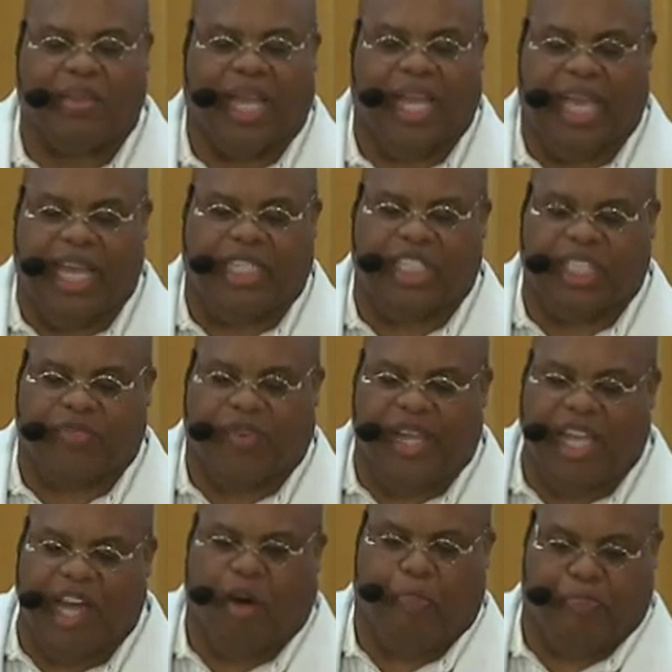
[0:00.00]
The H is for
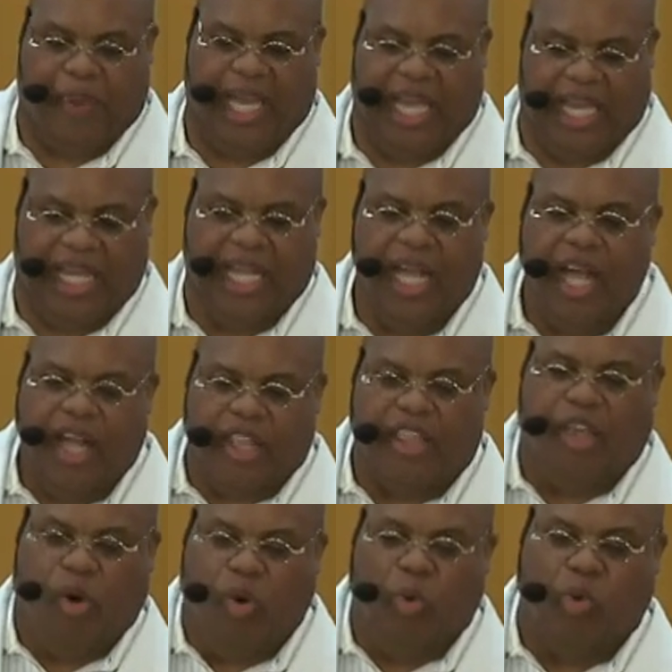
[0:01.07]
helping
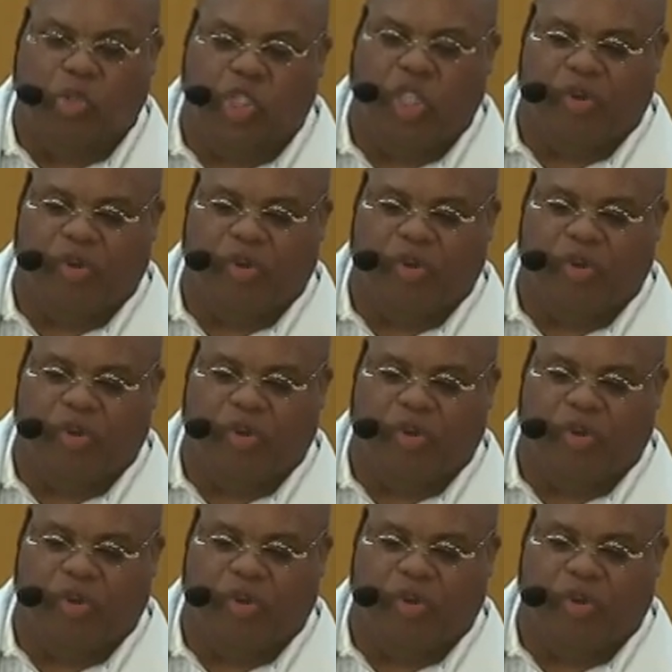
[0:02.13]
those